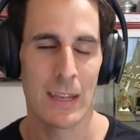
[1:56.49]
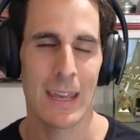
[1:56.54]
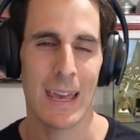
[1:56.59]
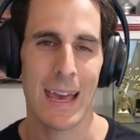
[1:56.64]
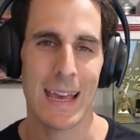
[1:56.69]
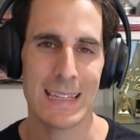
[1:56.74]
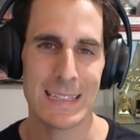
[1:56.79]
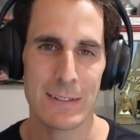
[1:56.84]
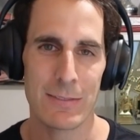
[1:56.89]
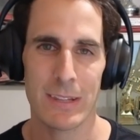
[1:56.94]

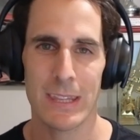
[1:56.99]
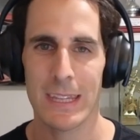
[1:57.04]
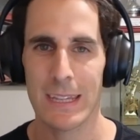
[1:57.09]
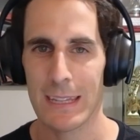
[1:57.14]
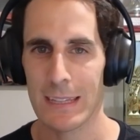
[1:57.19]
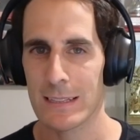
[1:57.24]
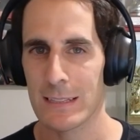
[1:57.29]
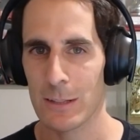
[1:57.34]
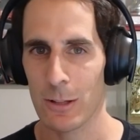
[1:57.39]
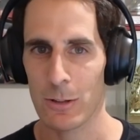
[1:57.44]
As everything
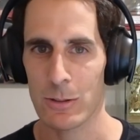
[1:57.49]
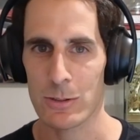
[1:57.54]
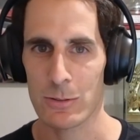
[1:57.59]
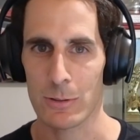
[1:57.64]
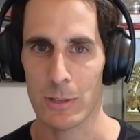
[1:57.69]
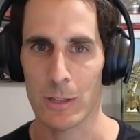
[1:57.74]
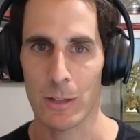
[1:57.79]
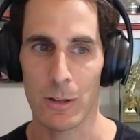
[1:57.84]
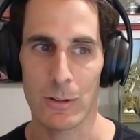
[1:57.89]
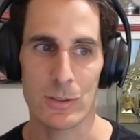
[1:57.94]
gets closer
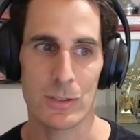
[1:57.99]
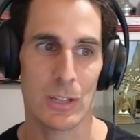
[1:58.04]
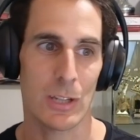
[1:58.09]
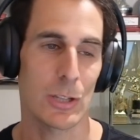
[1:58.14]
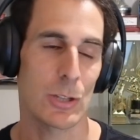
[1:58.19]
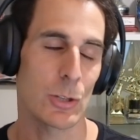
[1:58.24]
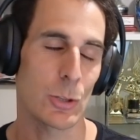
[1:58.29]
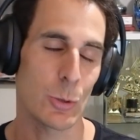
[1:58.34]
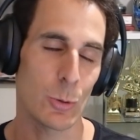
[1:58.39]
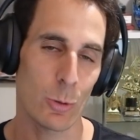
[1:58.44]
and closer,
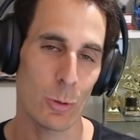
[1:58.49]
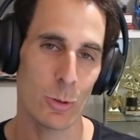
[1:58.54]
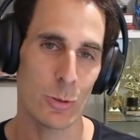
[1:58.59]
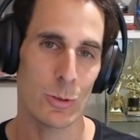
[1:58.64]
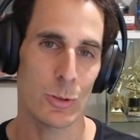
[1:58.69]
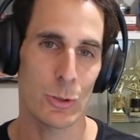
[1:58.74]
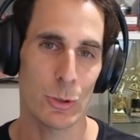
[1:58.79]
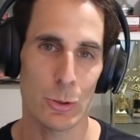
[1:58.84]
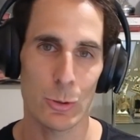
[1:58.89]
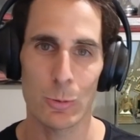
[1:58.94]
you
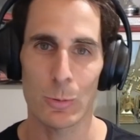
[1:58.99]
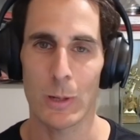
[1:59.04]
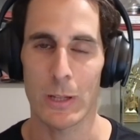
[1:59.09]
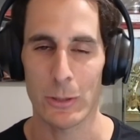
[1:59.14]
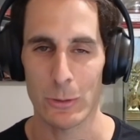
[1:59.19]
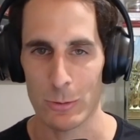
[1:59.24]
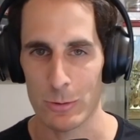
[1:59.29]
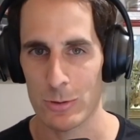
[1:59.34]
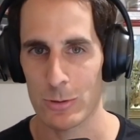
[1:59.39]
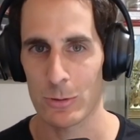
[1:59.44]
and
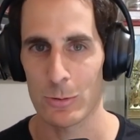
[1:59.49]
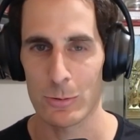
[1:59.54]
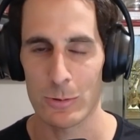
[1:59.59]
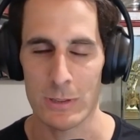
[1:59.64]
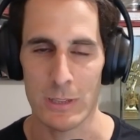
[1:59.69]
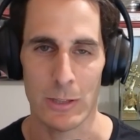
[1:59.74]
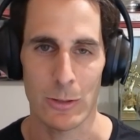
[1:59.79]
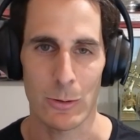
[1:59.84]
your tools and your